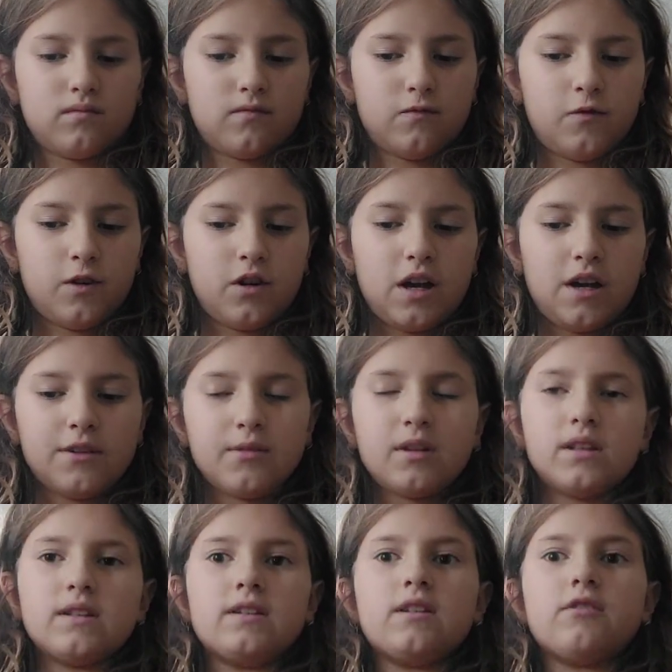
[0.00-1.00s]
If you guys
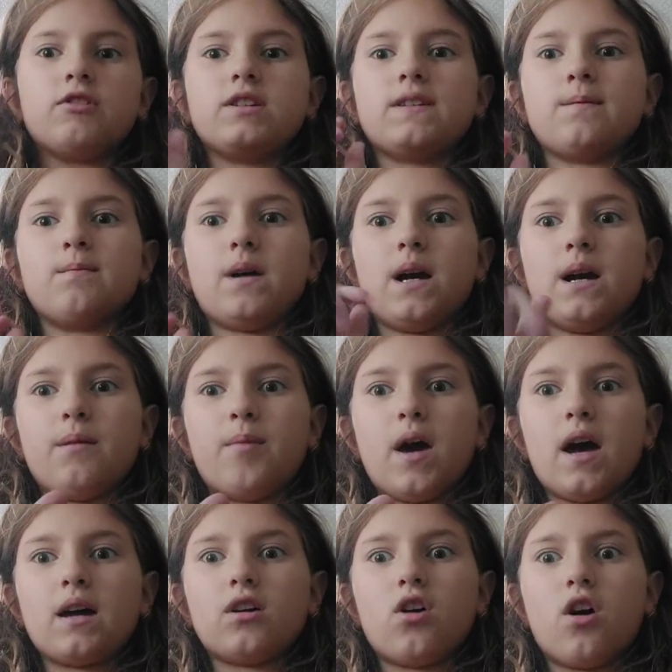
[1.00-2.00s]
want to see what's in my
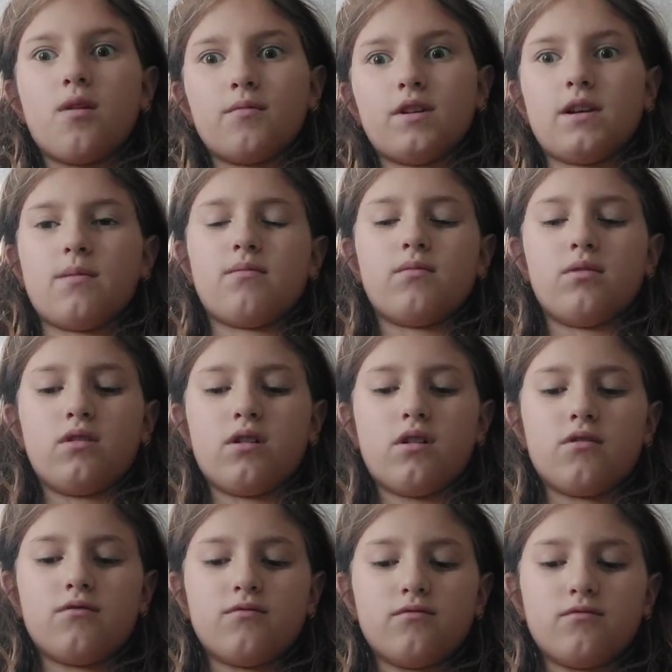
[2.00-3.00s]
bag, comment down
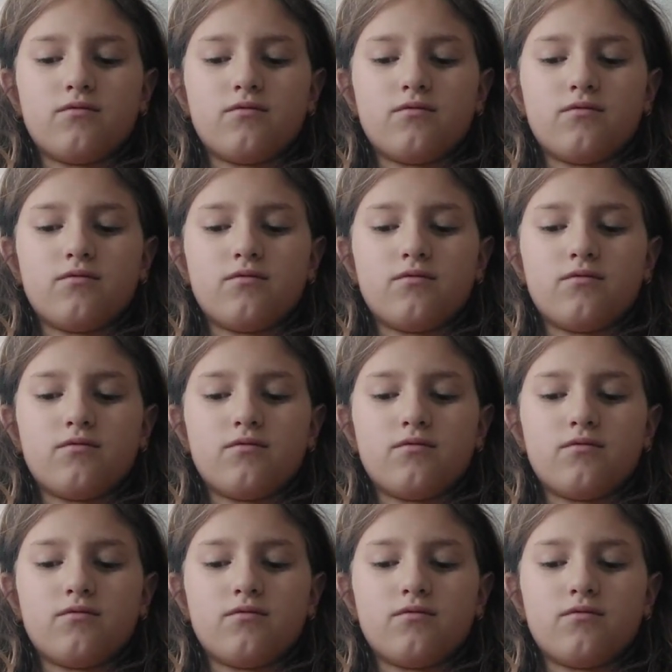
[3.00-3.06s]
below.